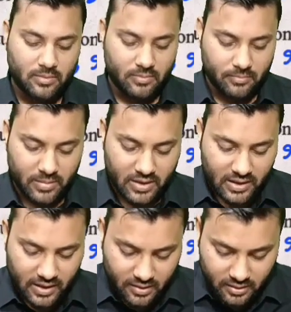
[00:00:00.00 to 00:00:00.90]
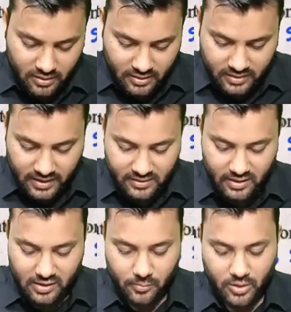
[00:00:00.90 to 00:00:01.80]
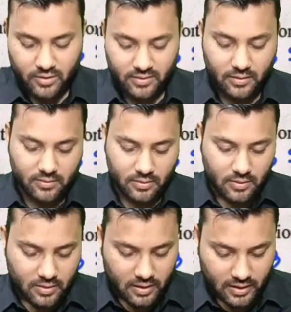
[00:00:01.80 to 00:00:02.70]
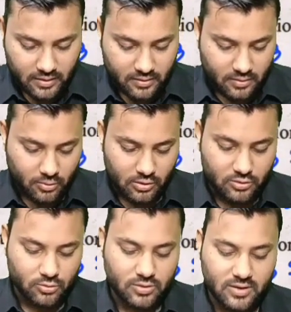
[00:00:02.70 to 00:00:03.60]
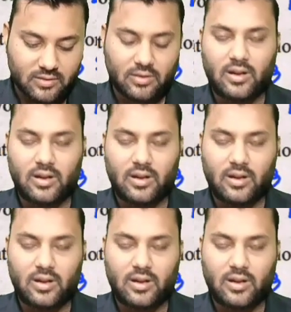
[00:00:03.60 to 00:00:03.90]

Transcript: brilliant transilluminescence, and also the